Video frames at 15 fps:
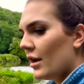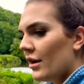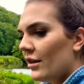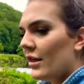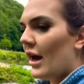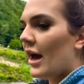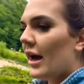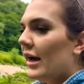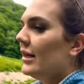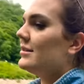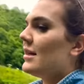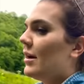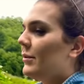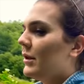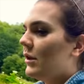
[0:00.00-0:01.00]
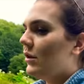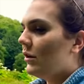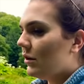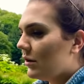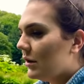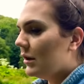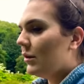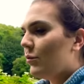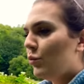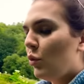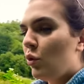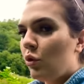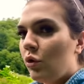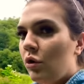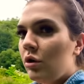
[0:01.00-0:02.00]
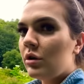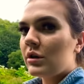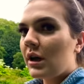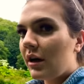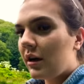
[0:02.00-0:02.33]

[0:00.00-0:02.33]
that is our little walk